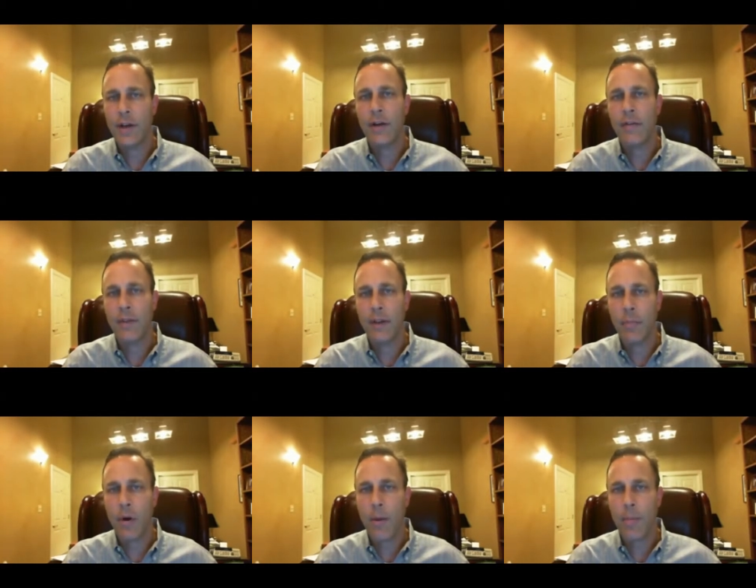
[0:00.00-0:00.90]
of the
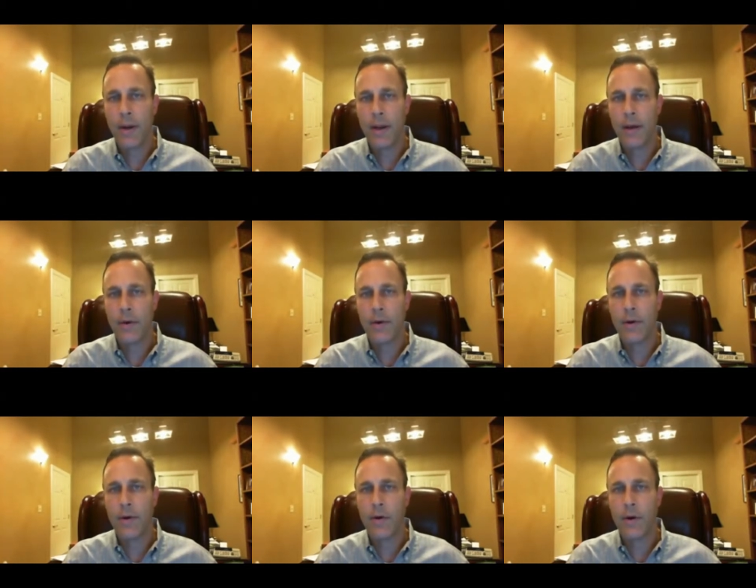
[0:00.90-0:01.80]
property
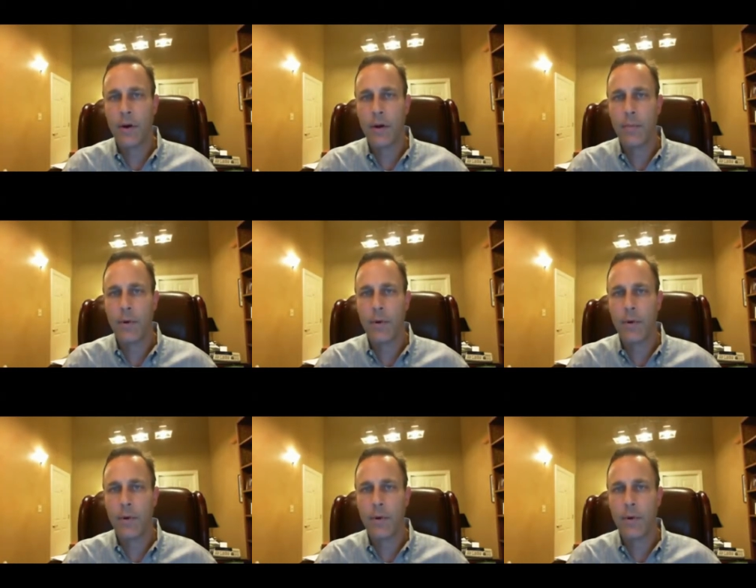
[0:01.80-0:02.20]
owner or a